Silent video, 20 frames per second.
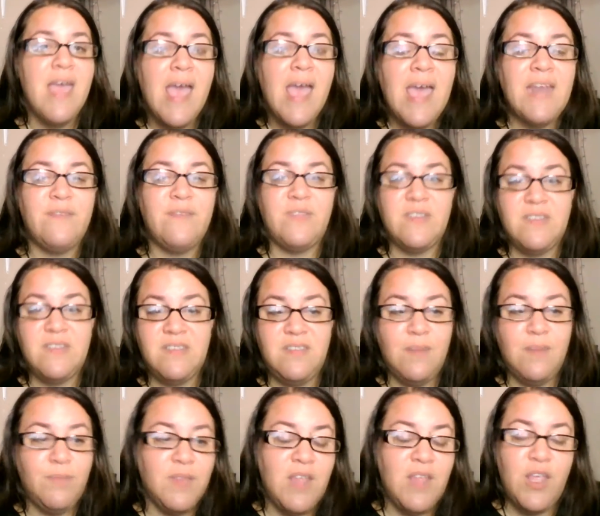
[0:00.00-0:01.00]
And if this is
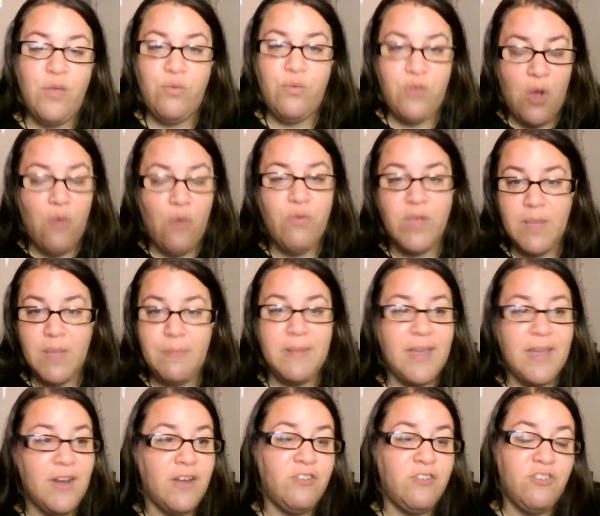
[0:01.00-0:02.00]
something that you don't really
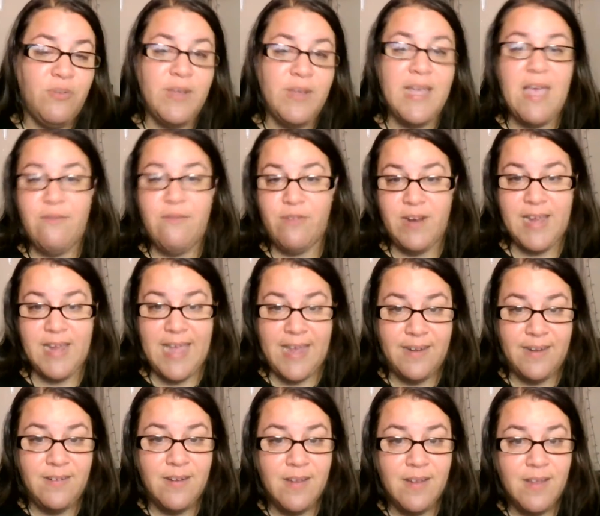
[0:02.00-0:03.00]
plan on doing ever
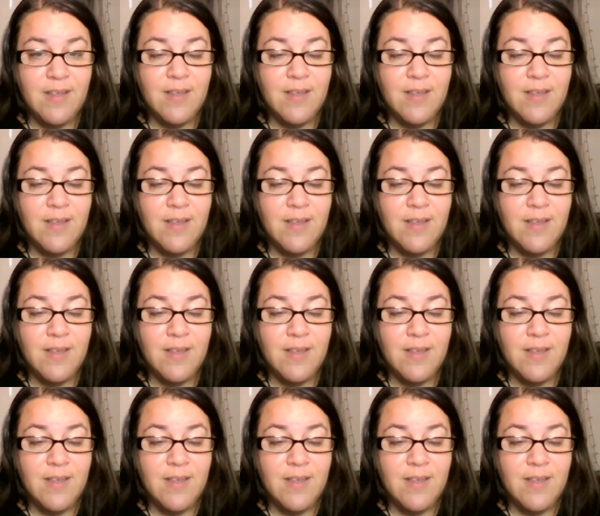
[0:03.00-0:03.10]
again,